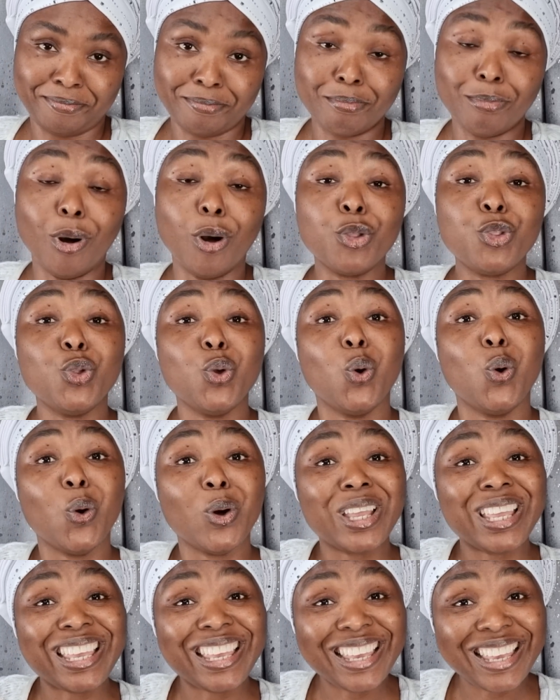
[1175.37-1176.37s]
But no
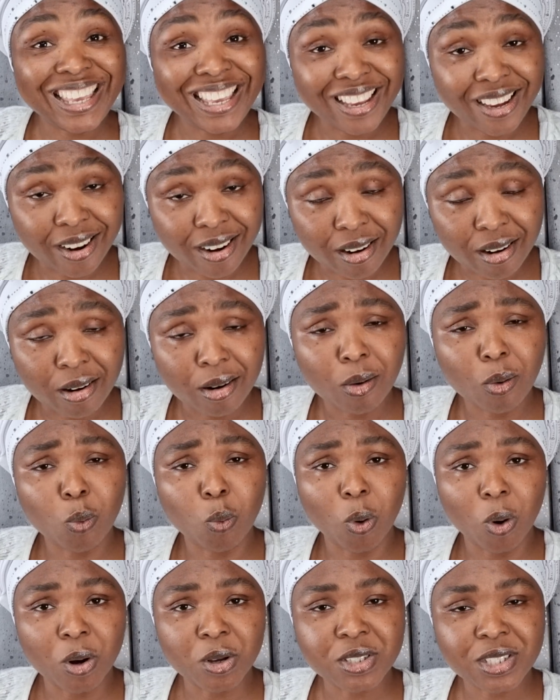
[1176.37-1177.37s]
year
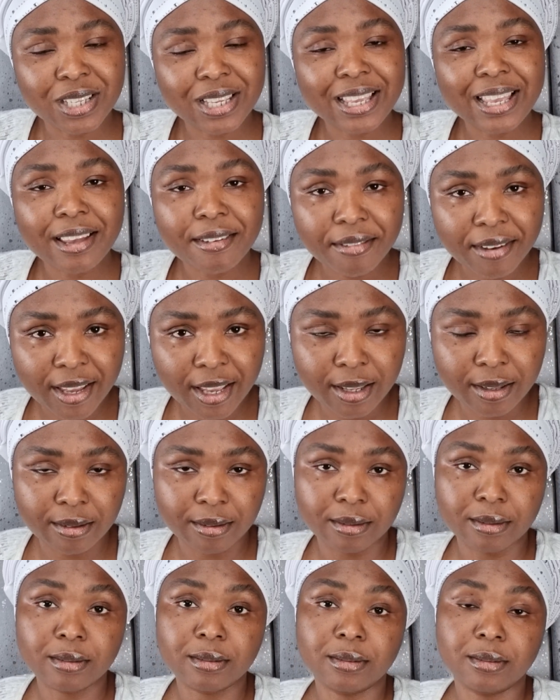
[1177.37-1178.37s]
was given.
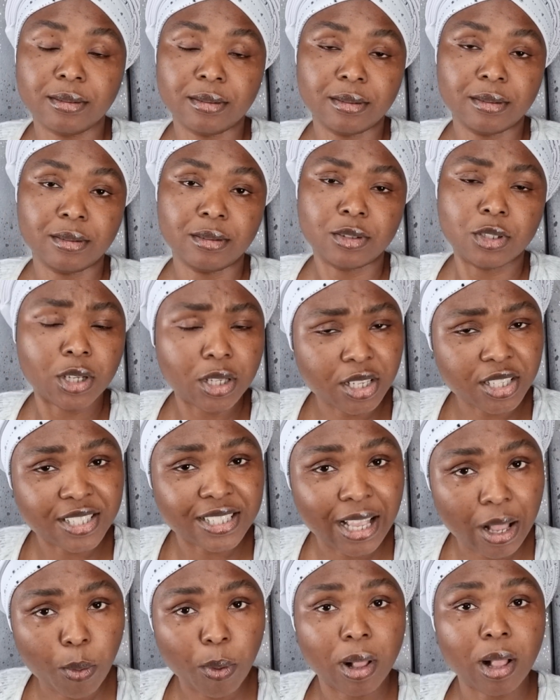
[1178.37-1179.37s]
Do you
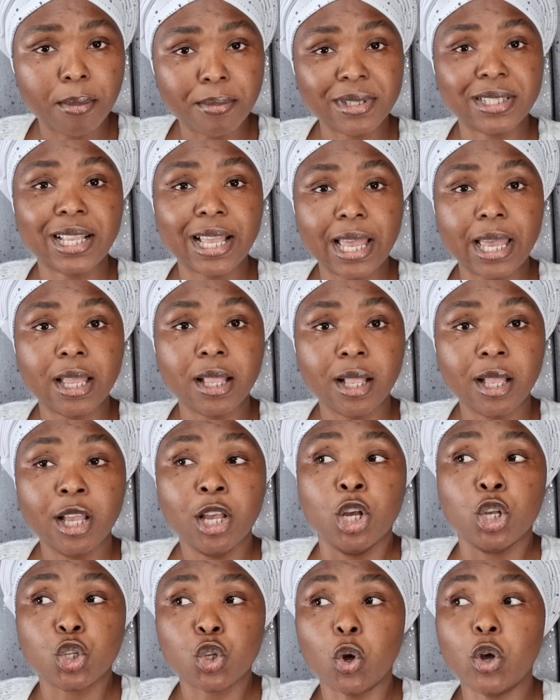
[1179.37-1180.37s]
understand what I'm saying?
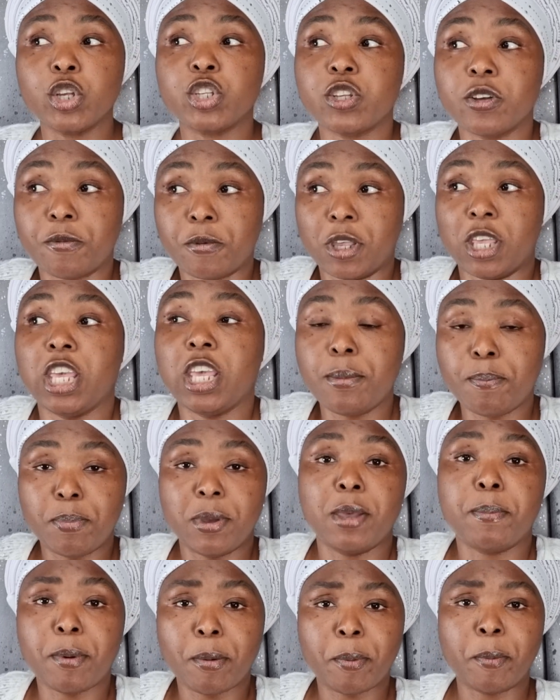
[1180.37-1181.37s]
So it's to keep
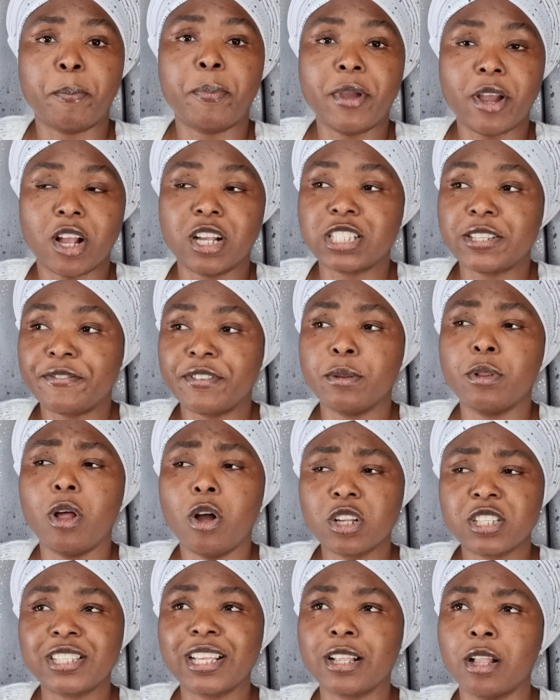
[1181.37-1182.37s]
people prepared. Because if the
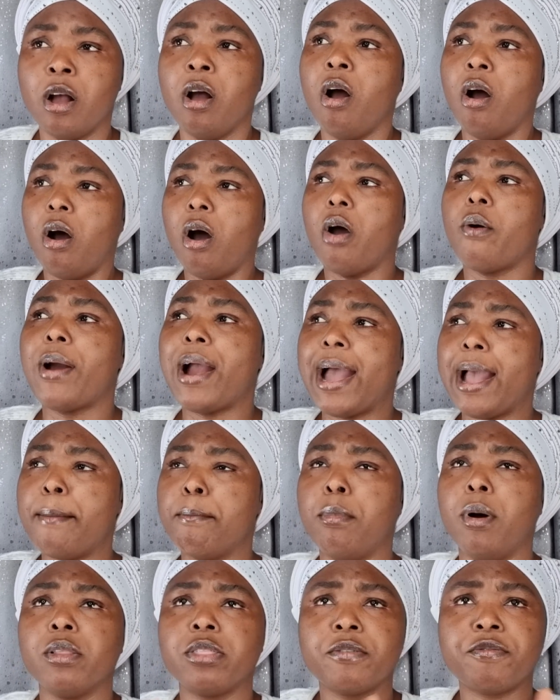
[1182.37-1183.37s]
Lord said, all right,
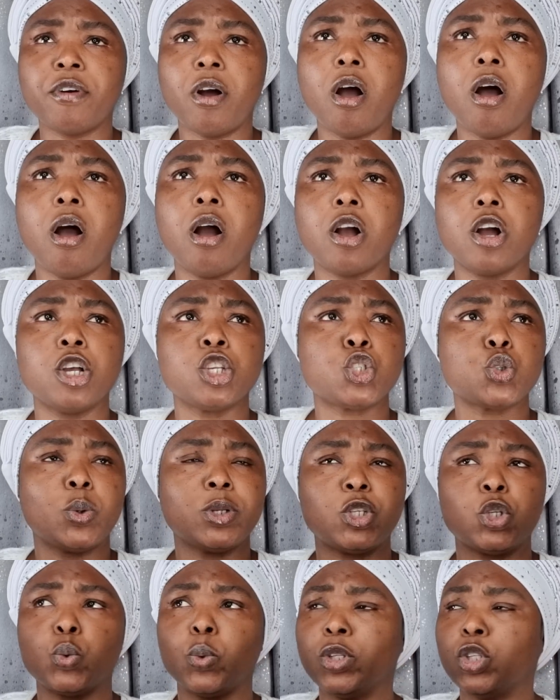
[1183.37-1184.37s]
month of August
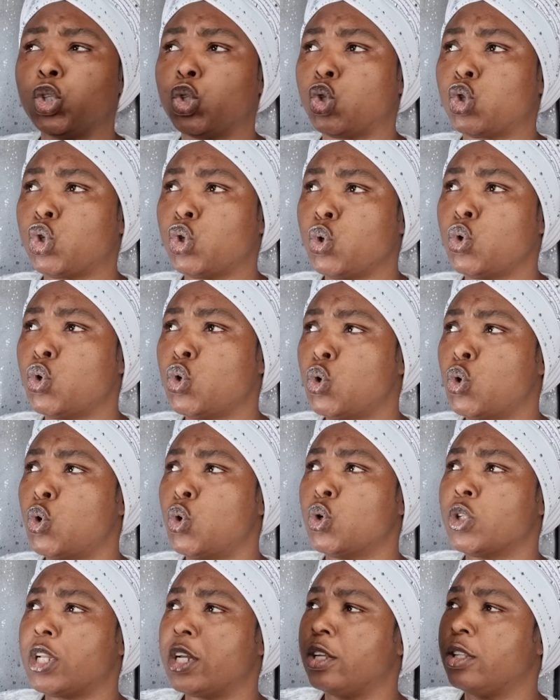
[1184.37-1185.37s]

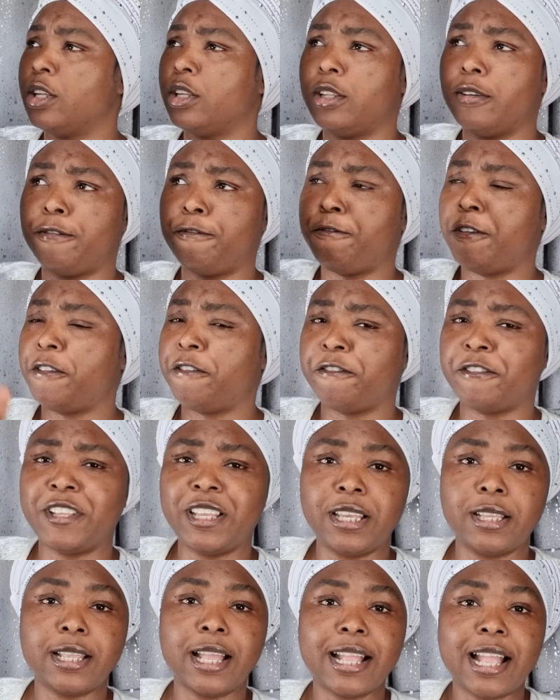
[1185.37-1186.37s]
2022, the
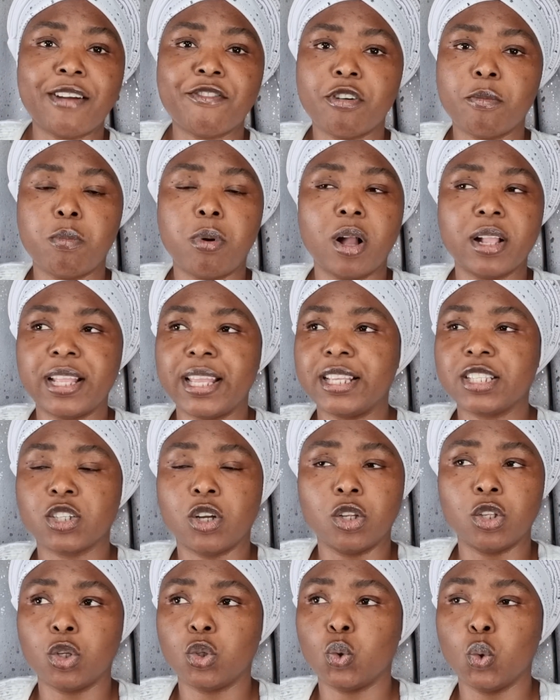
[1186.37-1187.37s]
50, then everybody is
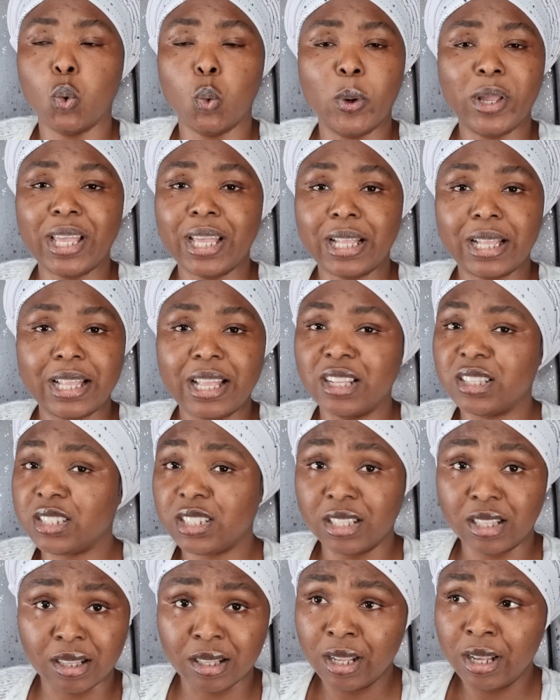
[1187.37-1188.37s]
going to do wickedly
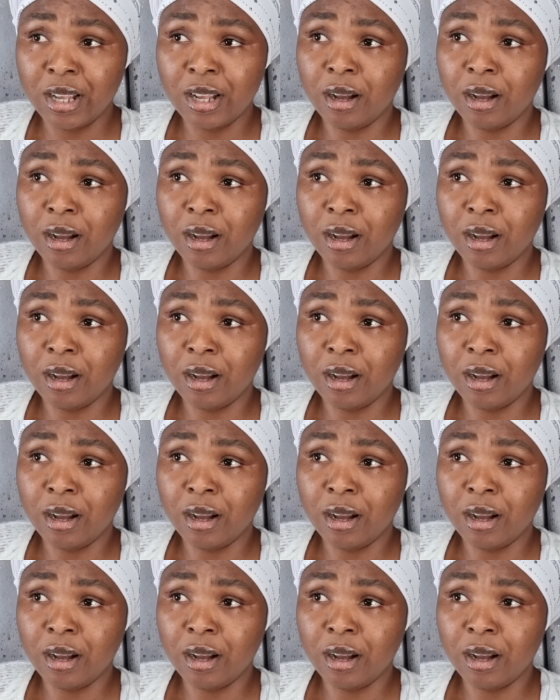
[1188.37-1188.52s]
until